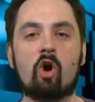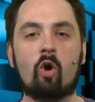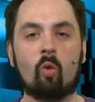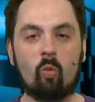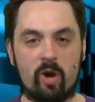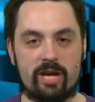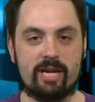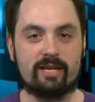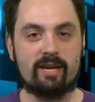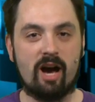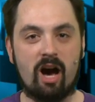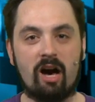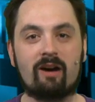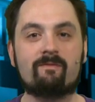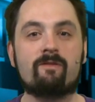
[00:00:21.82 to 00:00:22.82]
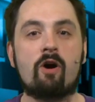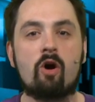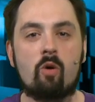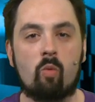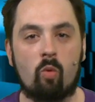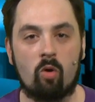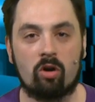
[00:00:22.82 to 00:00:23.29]
Week of
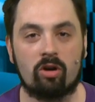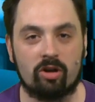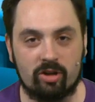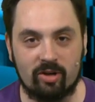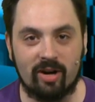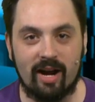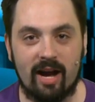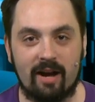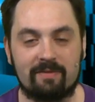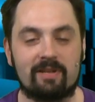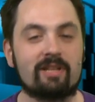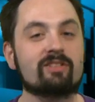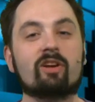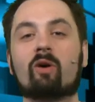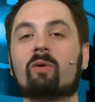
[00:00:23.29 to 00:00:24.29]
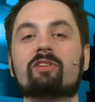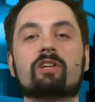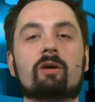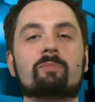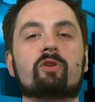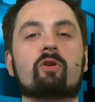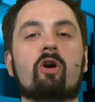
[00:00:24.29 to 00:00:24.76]
Warcraft. As always,
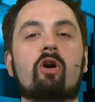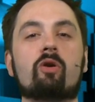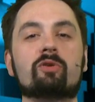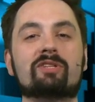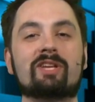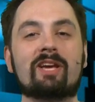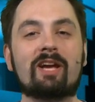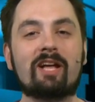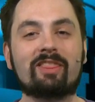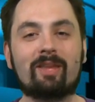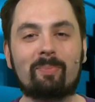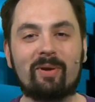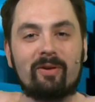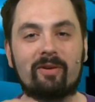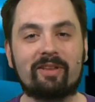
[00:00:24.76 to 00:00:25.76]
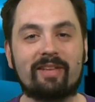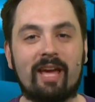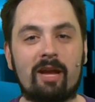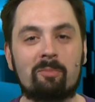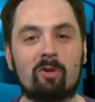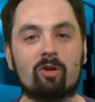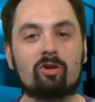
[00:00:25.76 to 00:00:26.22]
I'm your host, the bearded
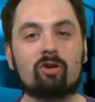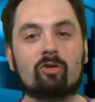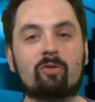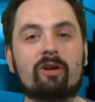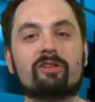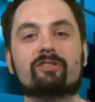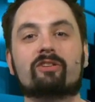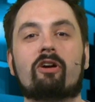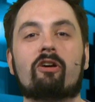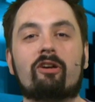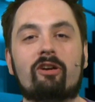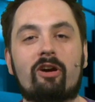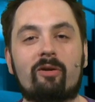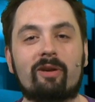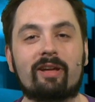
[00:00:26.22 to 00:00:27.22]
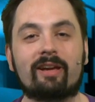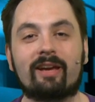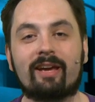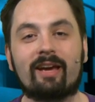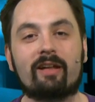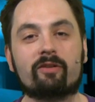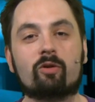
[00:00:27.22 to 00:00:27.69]
gamer, Chris Arnone.
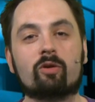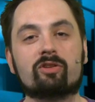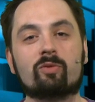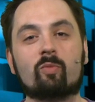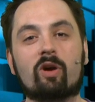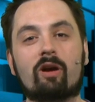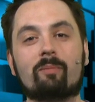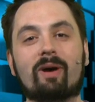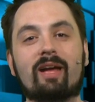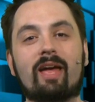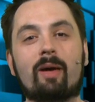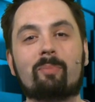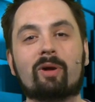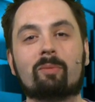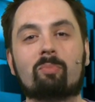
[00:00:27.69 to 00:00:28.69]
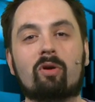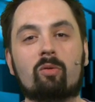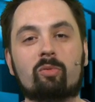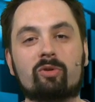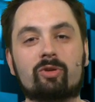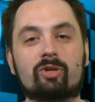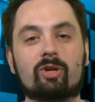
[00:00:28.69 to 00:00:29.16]
And of course, I'm wearing my epic
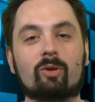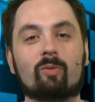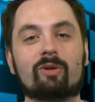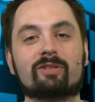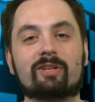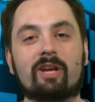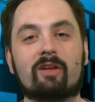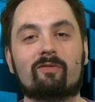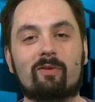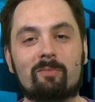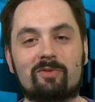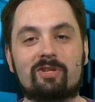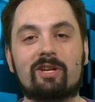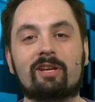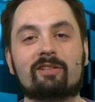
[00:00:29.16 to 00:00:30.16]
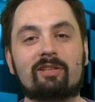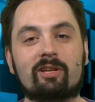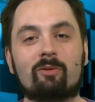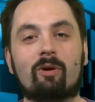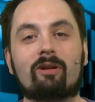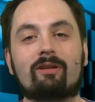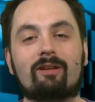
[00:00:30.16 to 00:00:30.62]
purple shirt once again from Jinx that
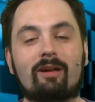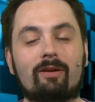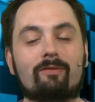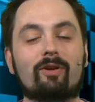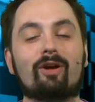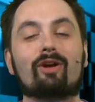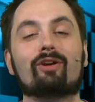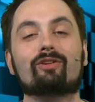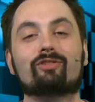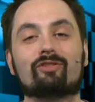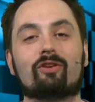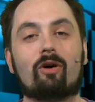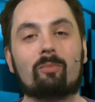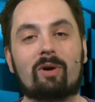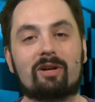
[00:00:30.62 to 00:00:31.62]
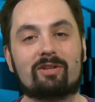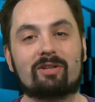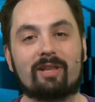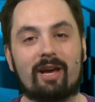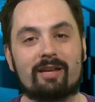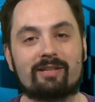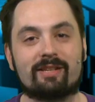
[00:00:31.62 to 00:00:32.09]
you all loved so much
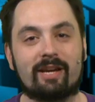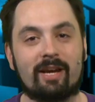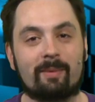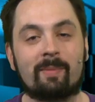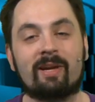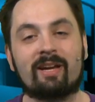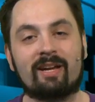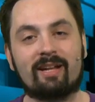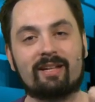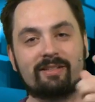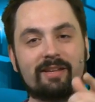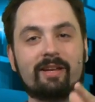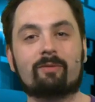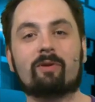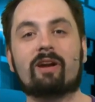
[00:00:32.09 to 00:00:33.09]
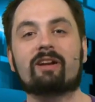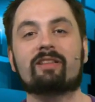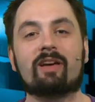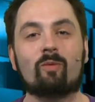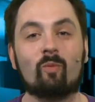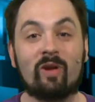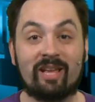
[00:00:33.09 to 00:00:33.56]
last time. Let's get right into
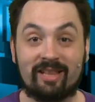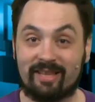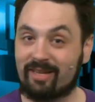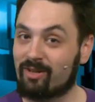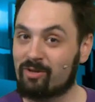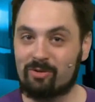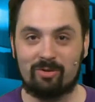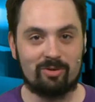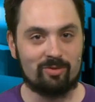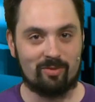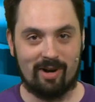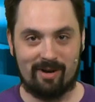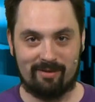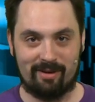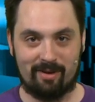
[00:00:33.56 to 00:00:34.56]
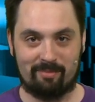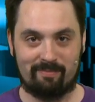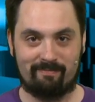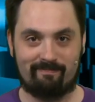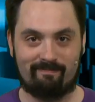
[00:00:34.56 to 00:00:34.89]
that weekly news roundup.